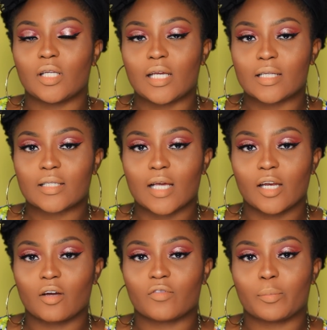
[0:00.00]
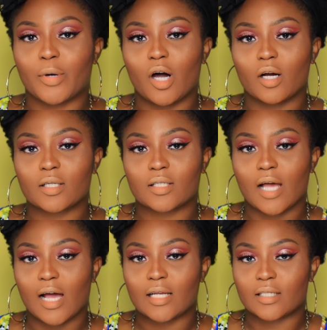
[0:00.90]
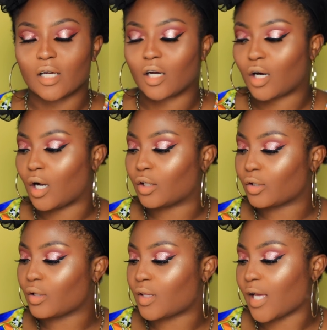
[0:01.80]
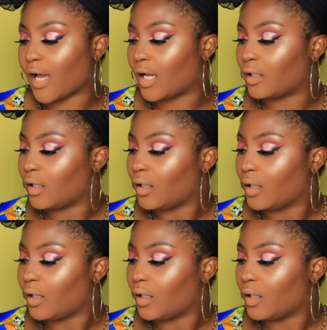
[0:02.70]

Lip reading: the inside of the box has a color that